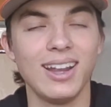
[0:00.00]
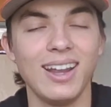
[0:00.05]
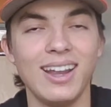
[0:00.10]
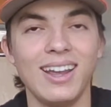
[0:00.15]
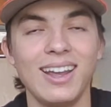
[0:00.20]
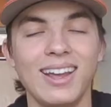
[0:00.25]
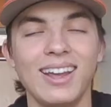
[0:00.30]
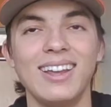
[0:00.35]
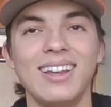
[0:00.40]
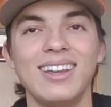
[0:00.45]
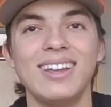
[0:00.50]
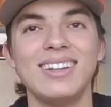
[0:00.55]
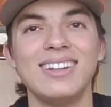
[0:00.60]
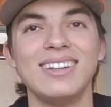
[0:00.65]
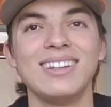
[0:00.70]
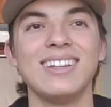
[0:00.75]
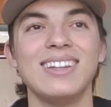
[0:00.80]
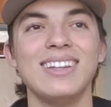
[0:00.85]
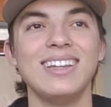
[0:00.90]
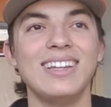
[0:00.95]

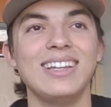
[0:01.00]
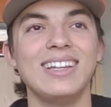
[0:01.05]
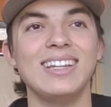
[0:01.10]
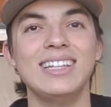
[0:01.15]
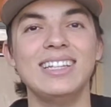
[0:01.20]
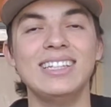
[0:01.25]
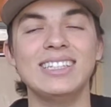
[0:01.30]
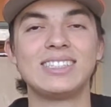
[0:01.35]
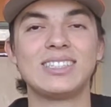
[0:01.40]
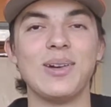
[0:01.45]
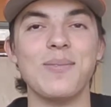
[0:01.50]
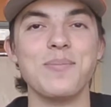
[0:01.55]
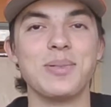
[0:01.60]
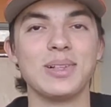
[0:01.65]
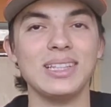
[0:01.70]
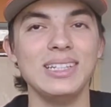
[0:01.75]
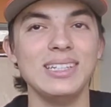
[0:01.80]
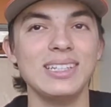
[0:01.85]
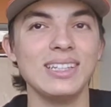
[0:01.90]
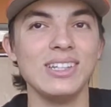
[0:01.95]
And he's
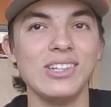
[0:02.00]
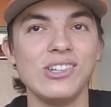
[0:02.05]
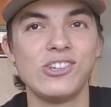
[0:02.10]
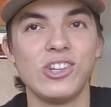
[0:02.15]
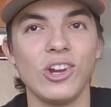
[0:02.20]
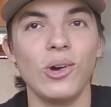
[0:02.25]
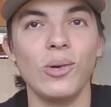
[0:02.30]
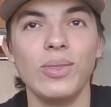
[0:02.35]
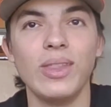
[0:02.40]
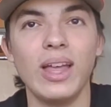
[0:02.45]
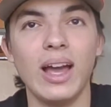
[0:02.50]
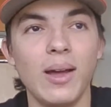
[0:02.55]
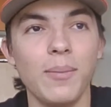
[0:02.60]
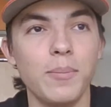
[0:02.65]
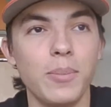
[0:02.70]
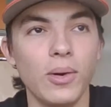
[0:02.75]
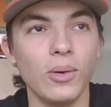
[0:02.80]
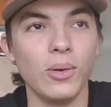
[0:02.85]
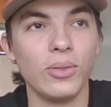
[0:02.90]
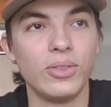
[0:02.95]
completely shown
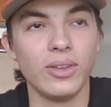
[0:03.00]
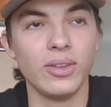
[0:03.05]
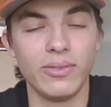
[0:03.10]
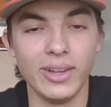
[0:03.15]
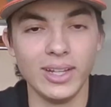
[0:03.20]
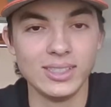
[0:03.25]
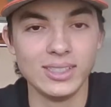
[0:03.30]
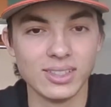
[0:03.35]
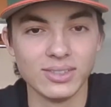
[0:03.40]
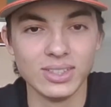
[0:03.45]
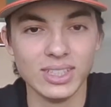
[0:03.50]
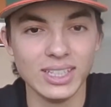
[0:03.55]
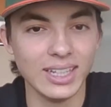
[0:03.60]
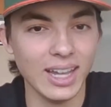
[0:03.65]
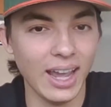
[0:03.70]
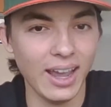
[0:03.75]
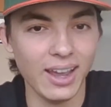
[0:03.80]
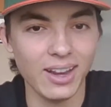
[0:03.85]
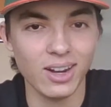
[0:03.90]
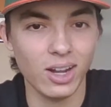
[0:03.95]
that both
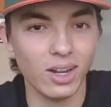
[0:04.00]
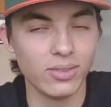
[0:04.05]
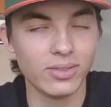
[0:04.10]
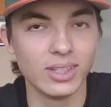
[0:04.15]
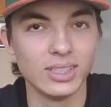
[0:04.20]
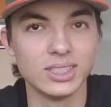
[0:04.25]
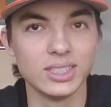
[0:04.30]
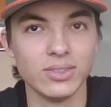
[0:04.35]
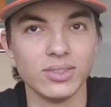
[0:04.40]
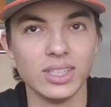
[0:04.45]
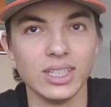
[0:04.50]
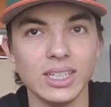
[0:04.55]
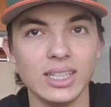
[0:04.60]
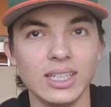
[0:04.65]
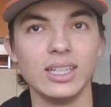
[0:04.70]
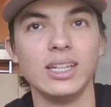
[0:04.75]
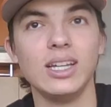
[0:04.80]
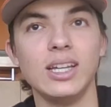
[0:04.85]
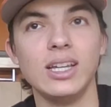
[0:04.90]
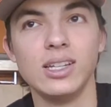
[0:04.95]
defensively and
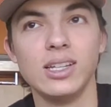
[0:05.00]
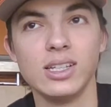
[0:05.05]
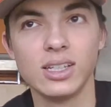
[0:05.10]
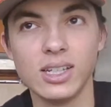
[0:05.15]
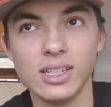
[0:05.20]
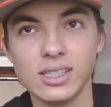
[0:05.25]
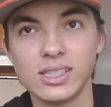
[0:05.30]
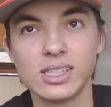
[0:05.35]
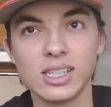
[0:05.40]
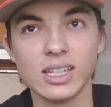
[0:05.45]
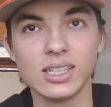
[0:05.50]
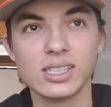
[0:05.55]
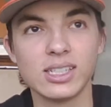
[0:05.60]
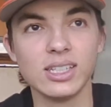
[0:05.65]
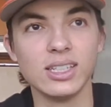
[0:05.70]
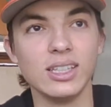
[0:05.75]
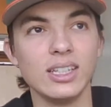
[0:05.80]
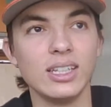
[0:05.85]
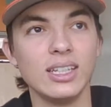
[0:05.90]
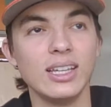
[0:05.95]
offensively,
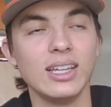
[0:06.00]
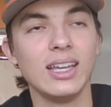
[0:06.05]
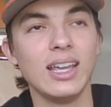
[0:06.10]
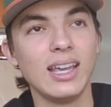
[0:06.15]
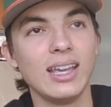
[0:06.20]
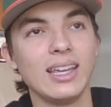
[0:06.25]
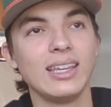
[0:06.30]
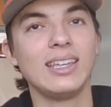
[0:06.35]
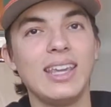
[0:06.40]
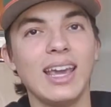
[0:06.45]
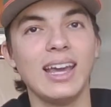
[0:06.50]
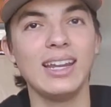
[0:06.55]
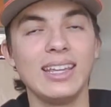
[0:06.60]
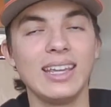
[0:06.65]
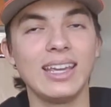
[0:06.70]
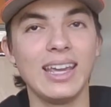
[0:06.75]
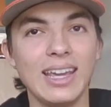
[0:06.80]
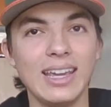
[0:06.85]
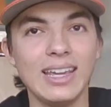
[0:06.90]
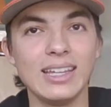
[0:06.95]
consistently
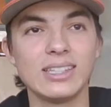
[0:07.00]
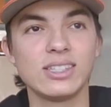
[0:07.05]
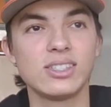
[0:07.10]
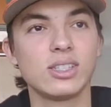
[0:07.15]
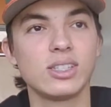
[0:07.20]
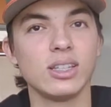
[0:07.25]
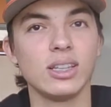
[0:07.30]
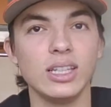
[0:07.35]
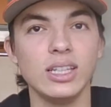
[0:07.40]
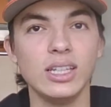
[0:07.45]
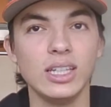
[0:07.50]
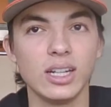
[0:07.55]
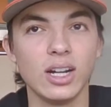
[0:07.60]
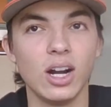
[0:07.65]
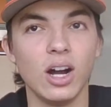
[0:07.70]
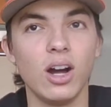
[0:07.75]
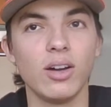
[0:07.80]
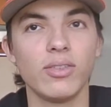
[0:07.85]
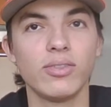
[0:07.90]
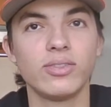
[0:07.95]
getting hits, leading
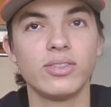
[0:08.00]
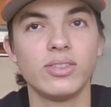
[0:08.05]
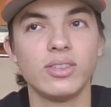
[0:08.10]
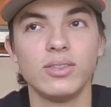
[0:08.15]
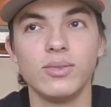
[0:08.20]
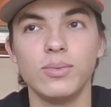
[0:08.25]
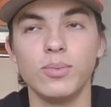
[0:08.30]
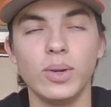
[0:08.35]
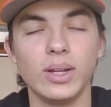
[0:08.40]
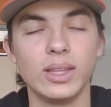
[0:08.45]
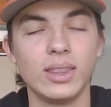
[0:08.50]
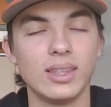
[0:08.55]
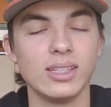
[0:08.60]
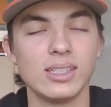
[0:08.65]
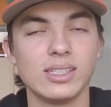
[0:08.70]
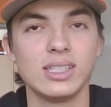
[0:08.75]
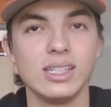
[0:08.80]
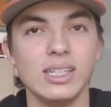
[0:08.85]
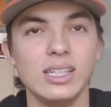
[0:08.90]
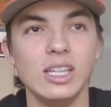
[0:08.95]
off with
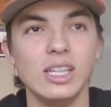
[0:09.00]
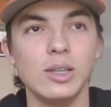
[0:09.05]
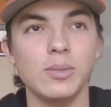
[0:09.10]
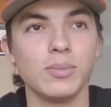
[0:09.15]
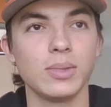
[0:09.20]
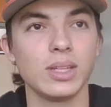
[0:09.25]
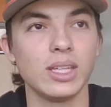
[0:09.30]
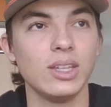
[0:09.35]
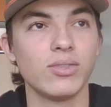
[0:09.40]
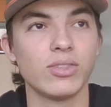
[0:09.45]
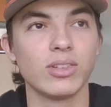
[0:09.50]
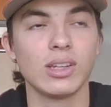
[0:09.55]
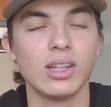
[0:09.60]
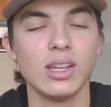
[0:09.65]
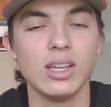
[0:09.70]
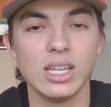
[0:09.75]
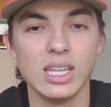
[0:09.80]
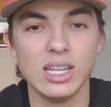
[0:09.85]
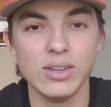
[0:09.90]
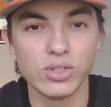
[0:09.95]
this team, even
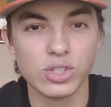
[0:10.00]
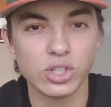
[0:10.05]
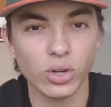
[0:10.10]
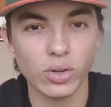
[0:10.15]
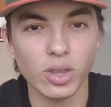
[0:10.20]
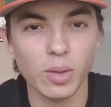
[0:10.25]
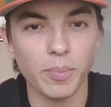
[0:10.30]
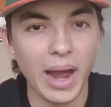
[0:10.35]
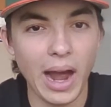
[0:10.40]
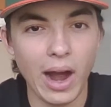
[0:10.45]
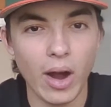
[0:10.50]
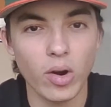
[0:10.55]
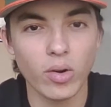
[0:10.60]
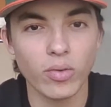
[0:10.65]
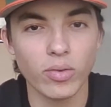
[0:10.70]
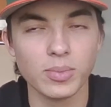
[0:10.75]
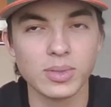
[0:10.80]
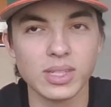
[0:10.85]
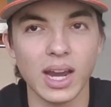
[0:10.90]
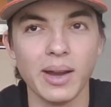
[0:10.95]
showing the power
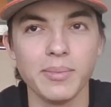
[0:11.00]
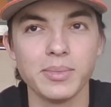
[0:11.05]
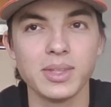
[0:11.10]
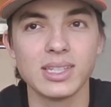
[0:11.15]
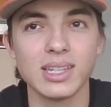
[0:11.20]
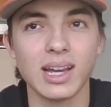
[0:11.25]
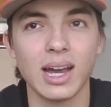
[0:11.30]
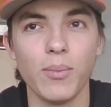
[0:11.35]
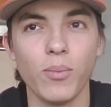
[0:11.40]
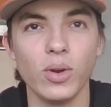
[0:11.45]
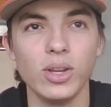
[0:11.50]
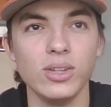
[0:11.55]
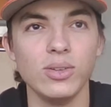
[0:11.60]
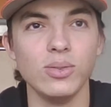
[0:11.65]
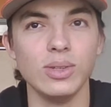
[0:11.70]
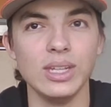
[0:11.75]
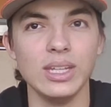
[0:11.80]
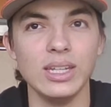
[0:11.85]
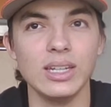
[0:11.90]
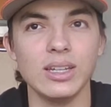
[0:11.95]
from time to time when
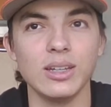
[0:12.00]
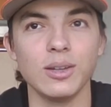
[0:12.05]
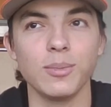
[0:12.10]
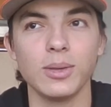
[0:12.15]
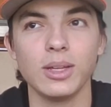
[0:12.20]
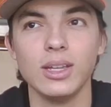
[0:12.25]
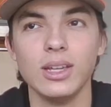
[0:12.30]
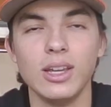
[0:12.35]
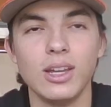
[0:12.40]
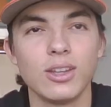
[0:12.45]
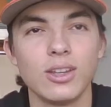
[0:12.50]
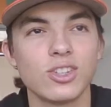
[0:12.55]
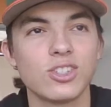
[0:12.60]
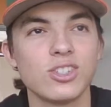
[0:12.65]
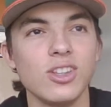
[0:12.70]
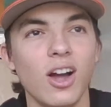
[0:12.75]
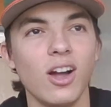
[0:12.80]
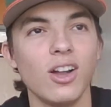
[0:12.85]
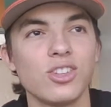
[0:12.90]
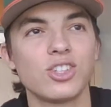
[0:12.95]
you need him, just
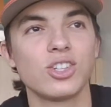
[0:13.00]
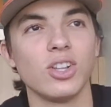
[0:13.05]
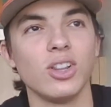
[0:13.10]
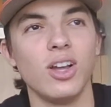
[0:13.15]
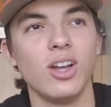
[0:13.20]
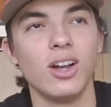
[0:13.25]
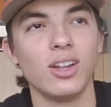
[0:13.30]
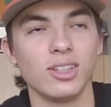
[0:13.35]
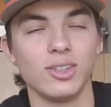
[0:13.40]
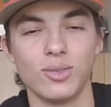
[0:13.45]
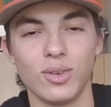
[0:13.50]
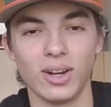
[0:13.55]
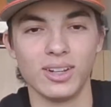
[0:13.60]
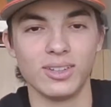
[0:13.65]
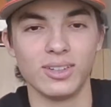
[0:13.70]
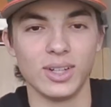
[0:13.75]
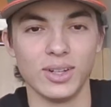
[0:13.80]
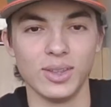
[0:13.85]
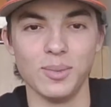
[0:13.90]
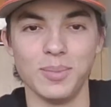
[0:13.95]
nonchalantly
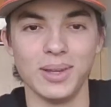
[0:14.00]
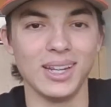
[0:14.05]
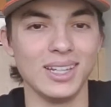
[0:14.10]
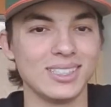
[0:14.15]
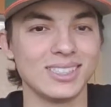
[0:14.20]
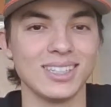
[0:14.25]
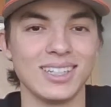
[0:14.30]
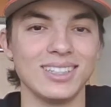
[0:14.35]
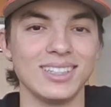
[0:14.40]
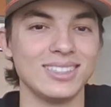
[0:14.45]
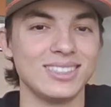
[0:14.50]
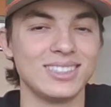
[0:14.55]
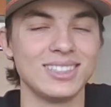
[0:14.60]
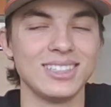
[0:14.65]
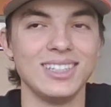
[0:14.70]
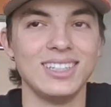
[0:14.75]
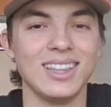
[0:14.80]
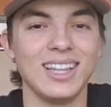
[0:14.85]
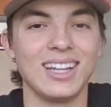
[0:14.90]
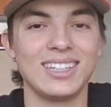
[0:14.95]
running around the base like
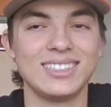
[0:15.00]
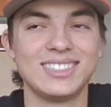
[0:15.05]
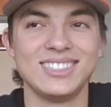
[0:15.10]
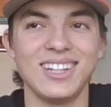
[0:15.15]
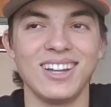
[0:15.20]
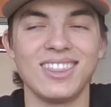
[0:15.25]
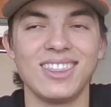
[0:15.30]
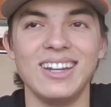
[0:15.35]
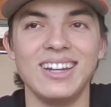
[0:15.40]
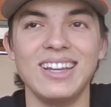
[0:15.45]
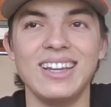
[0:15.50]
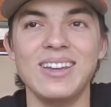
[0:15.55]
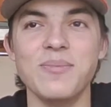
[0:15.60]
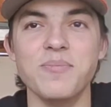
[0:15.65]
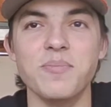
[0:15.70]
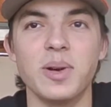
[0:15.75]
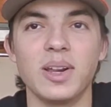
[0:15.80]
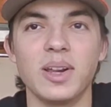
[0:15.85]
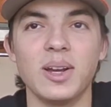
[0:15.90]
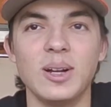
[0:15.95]
it's nothing to
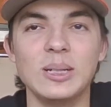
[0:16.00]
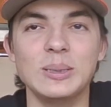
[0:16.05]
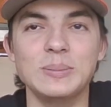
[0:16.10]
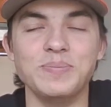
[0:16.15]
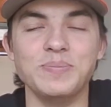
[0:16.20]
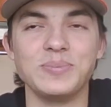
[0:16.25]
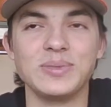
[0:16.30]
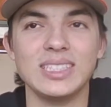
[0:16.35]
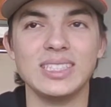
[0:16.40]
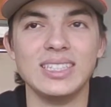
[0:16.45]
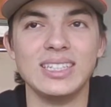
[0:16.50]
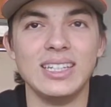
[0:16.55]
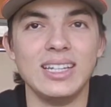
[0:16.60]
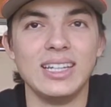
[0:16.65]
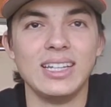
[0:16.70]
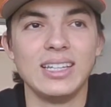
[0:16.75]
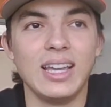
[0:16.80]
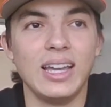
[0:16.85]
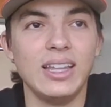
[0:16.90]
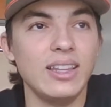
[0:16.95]
him. But
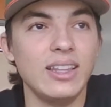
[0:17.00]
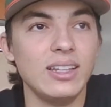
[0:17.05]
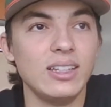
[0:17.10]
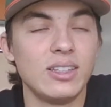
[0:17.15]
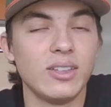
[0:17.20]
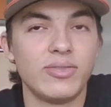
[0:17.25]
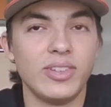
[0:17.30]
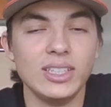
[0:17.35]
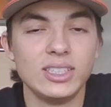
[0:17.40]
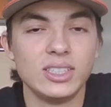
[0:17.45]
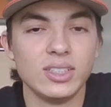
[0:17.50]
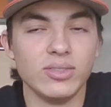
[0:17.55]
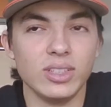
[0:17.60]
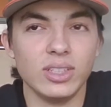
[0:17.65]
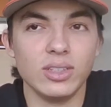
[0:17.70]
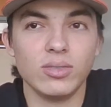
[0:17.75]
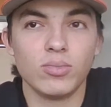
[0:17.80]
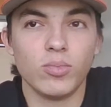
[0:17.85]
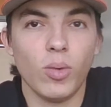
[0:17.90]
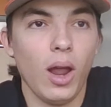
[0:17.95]
and then
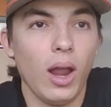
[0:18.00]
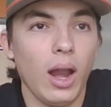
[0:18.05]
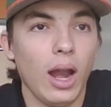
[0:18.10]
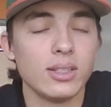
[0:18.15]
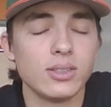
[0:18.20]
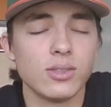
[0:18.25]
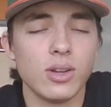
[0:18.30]
defensively, right?